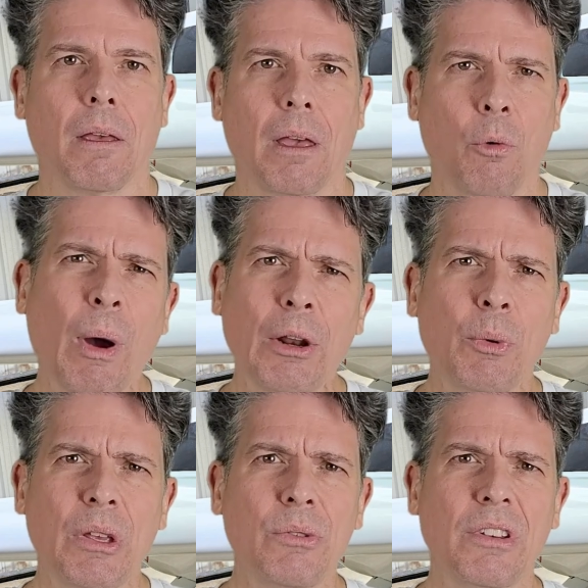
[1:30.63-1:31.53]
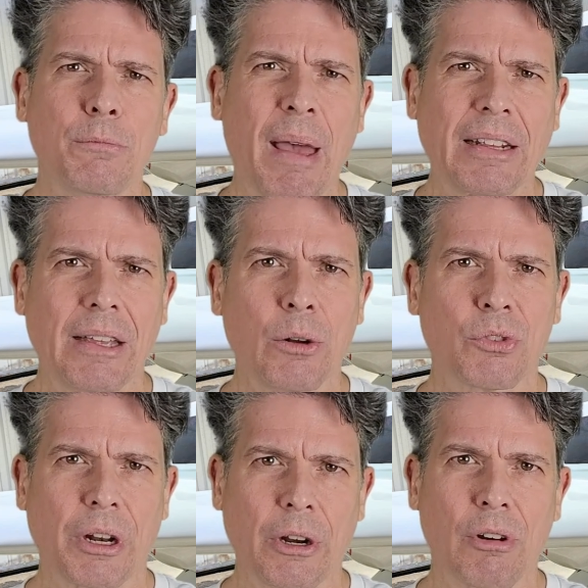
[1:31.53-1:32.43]
And why do we use these Magnetos
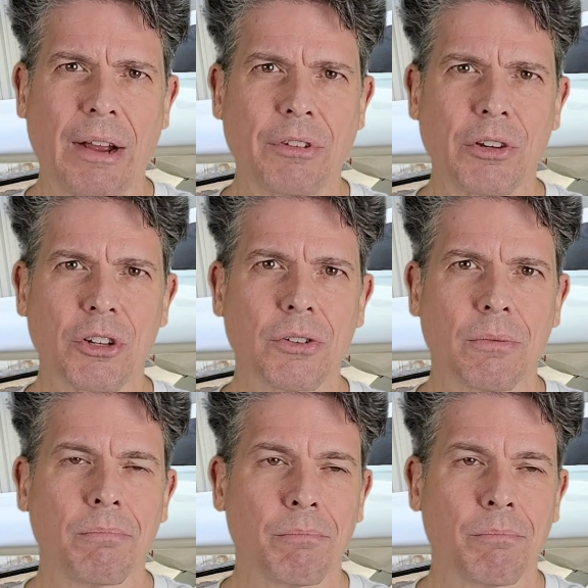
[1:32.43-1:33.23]
on aircraft engines?